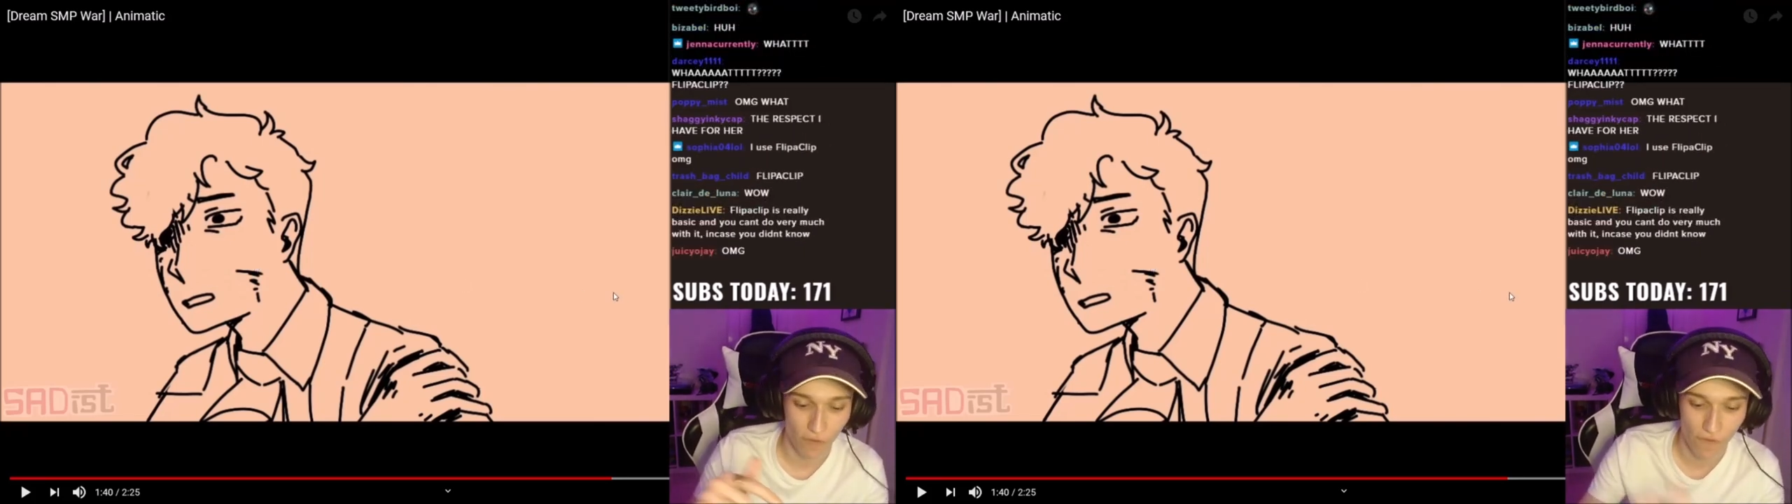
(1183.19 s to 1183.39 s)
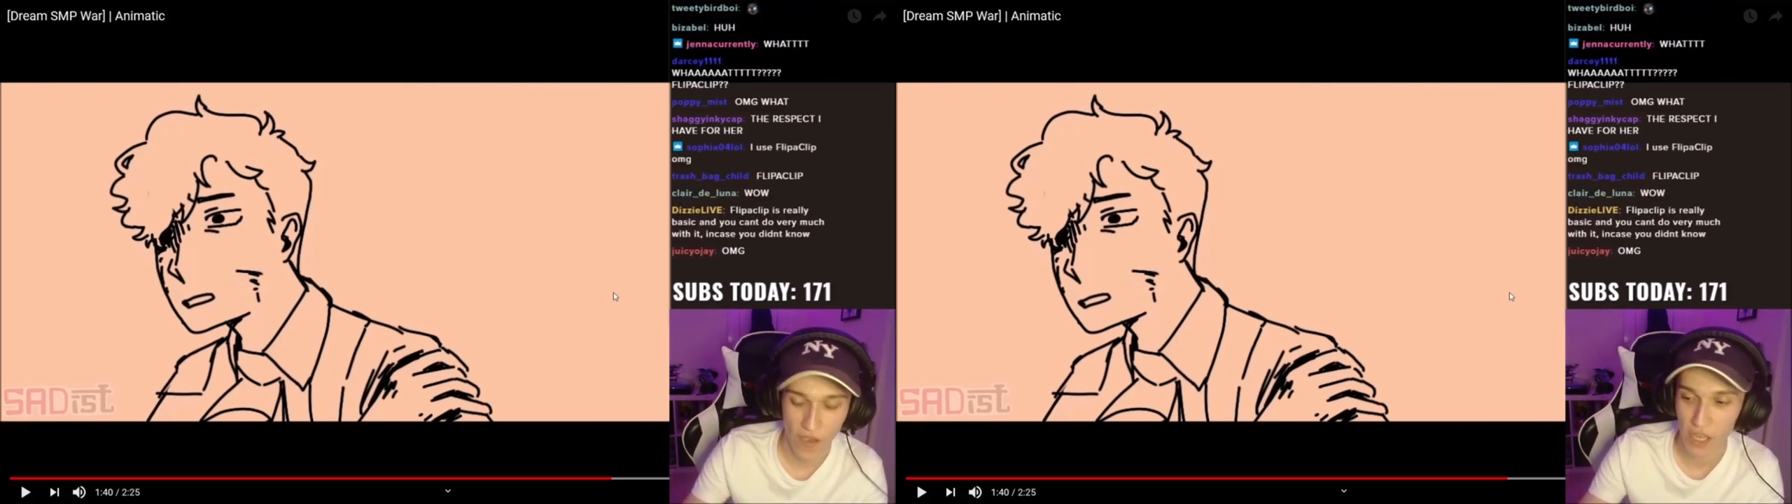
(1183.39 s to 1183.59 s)

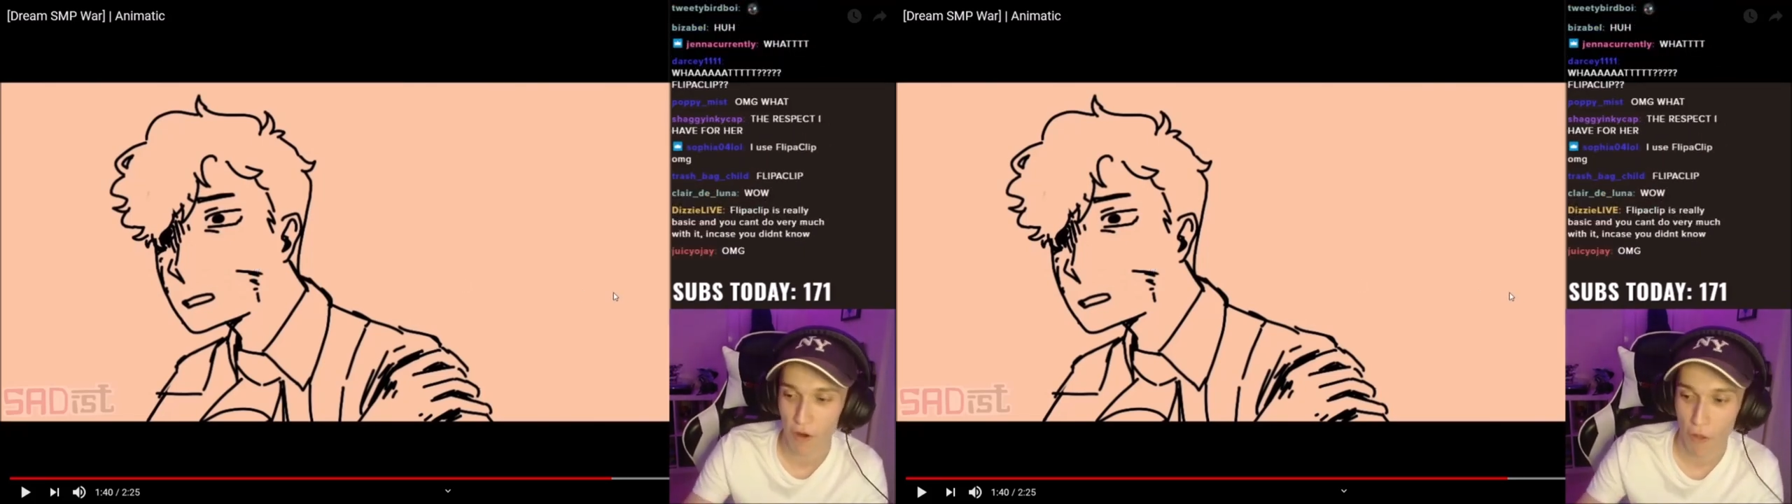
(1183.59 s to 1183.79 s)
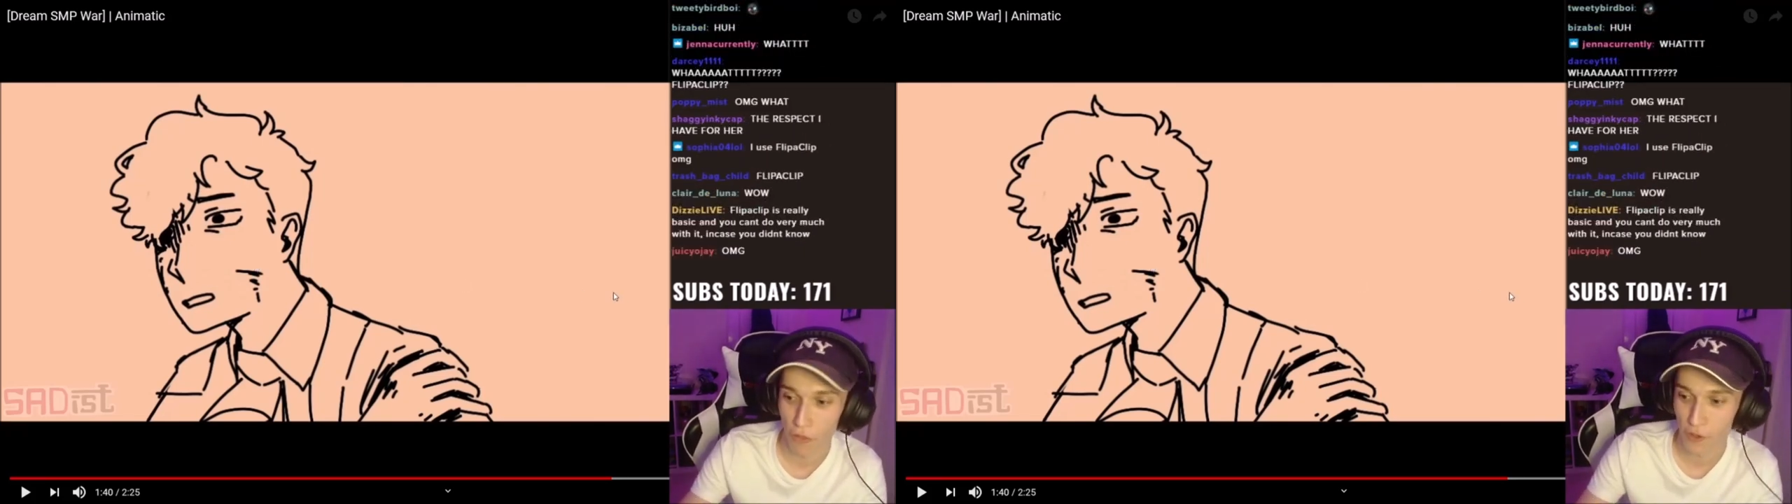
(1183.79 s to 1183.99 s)
finger
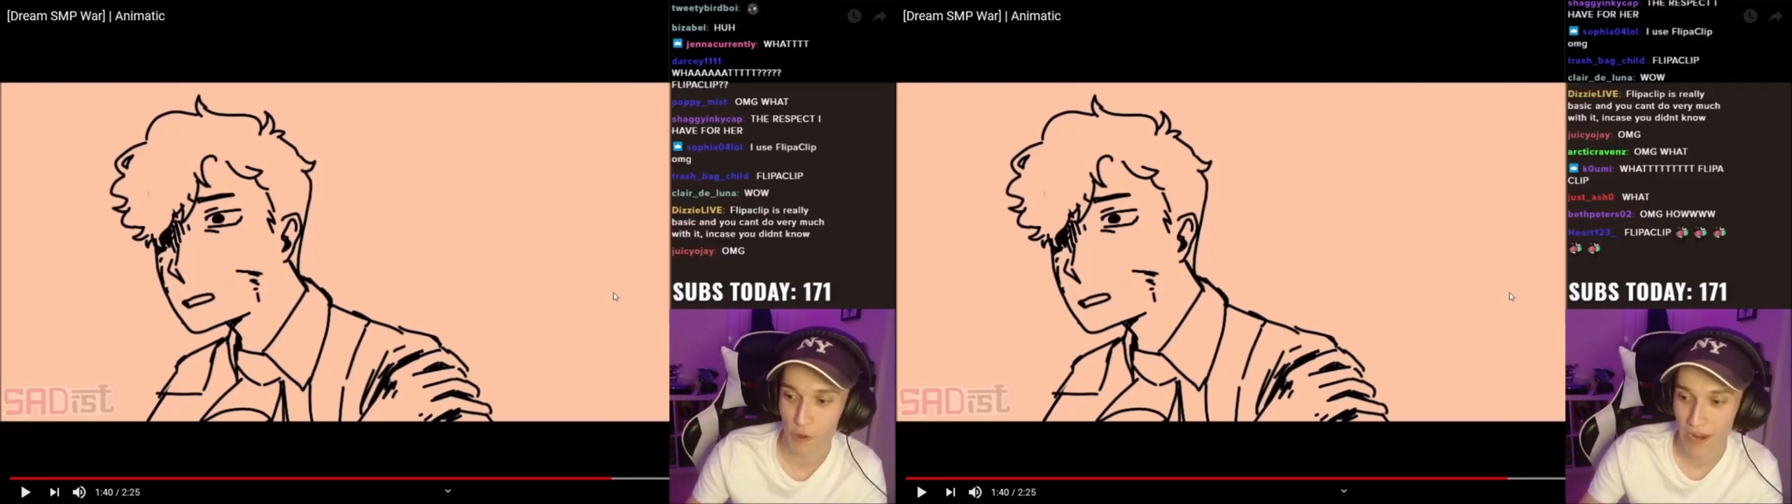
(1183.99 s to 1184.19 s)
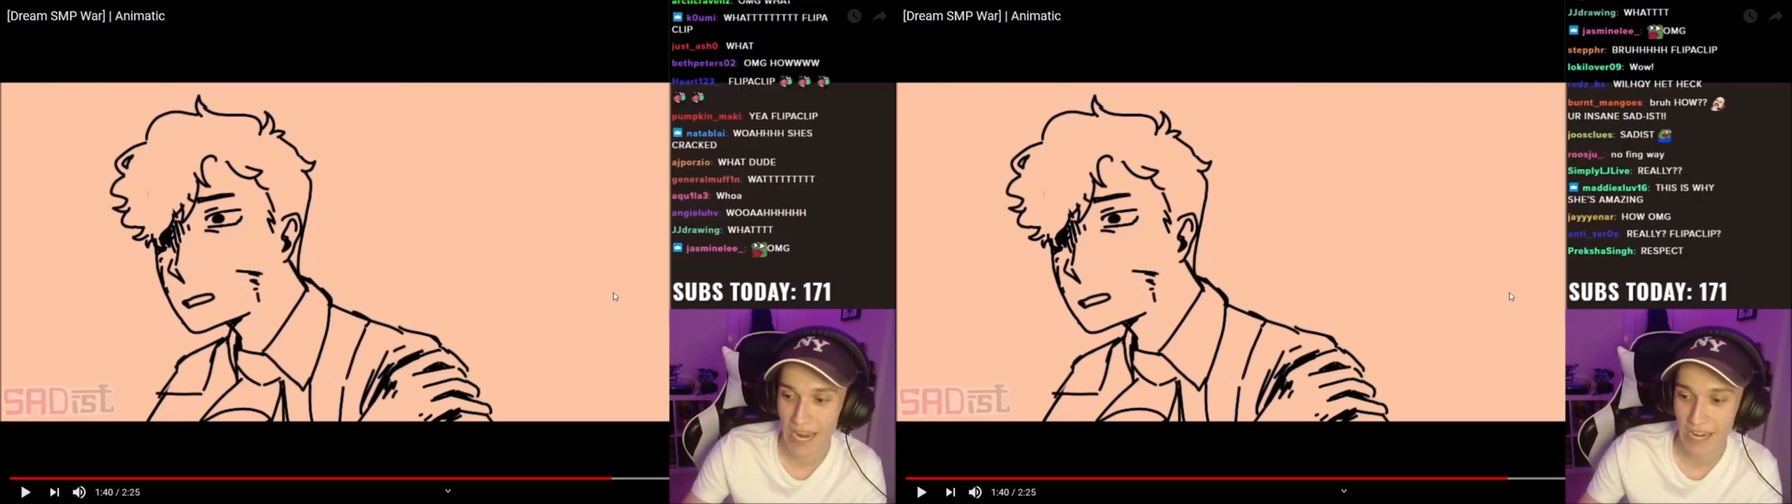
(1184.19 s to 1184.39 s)
on the
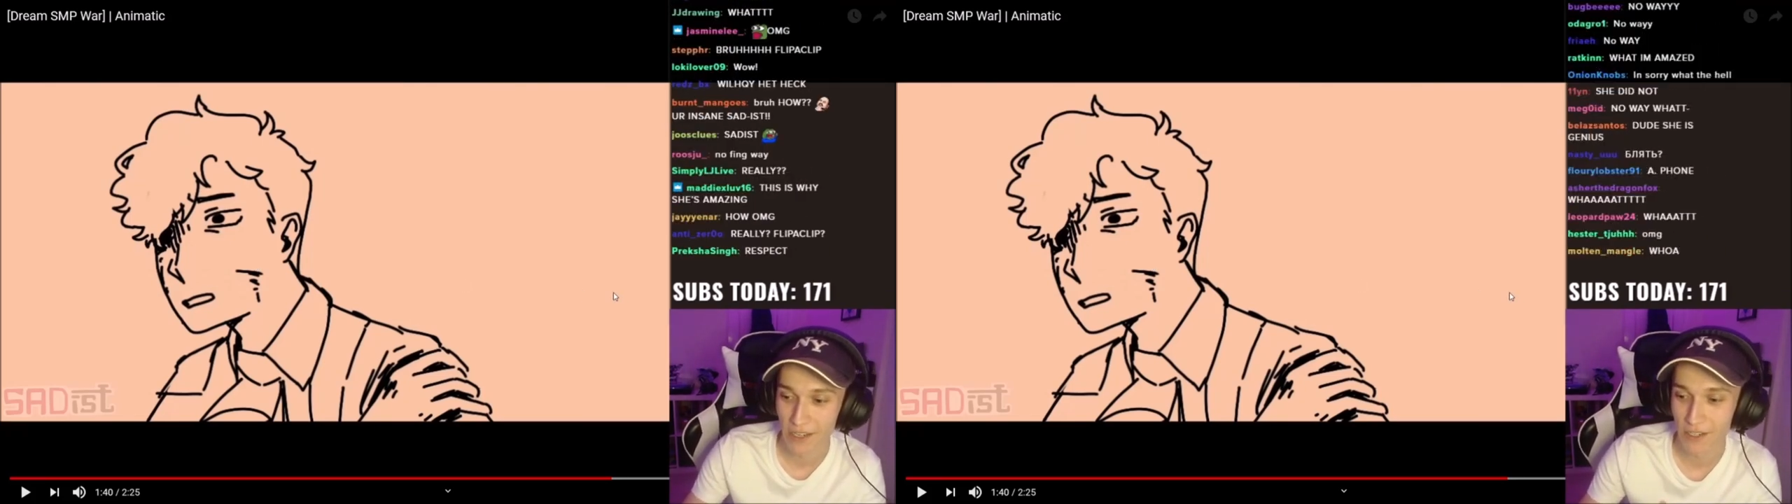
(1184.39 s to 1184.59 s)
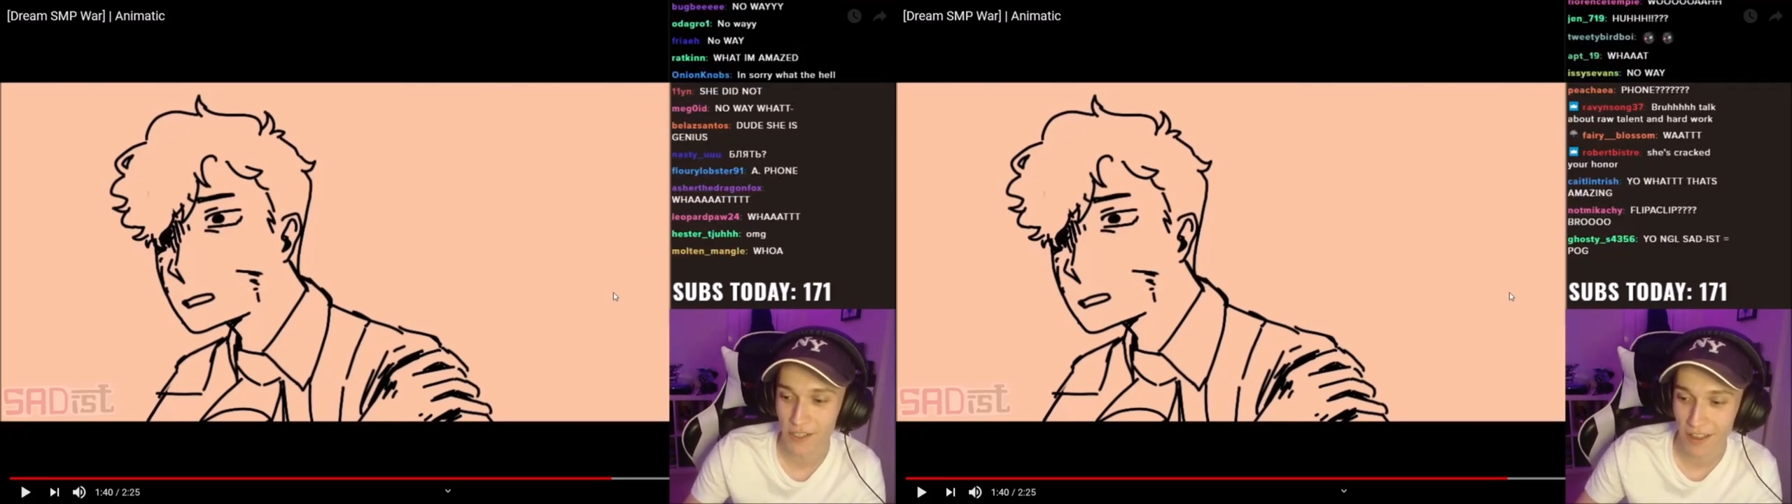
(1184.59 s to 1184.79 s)
screen,
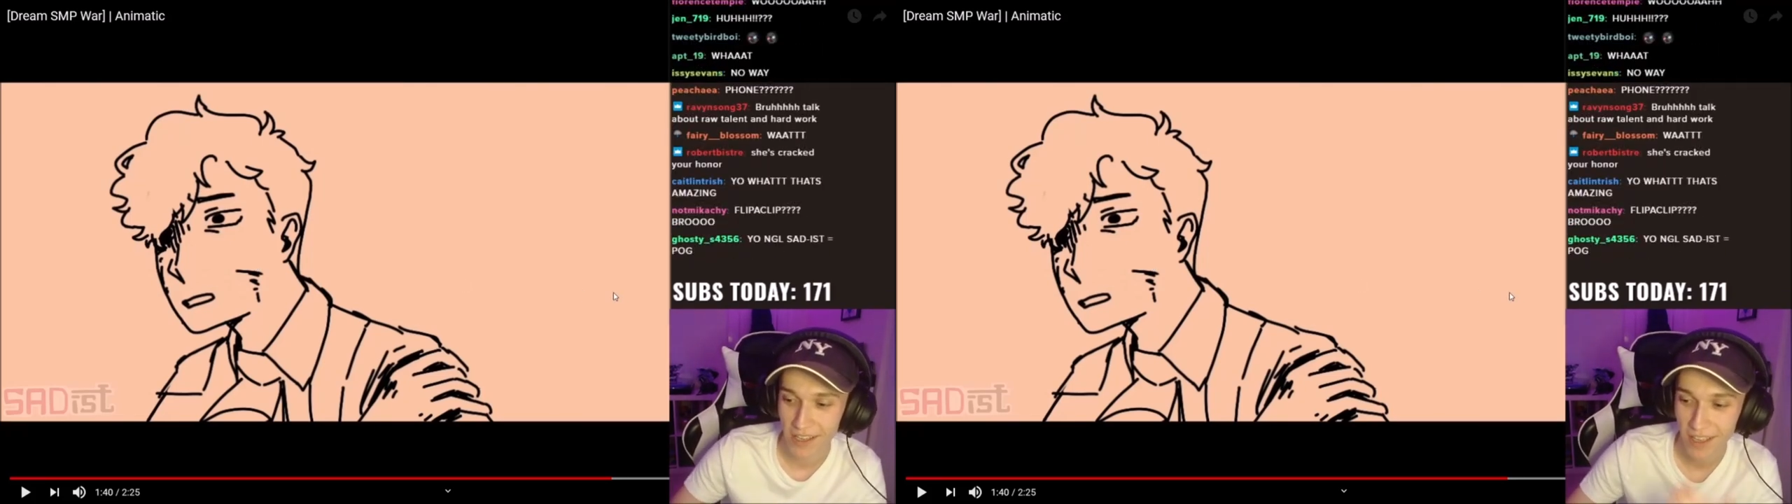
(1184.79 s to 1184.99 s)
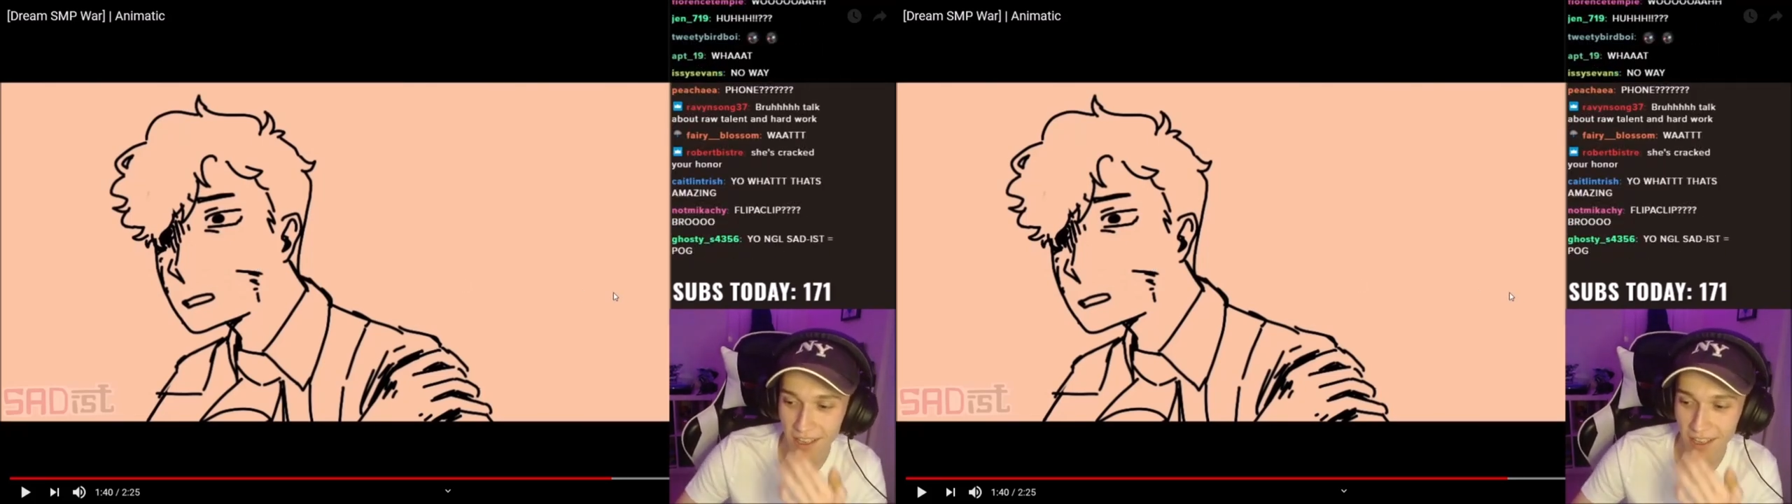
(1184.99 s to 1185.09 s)
just like?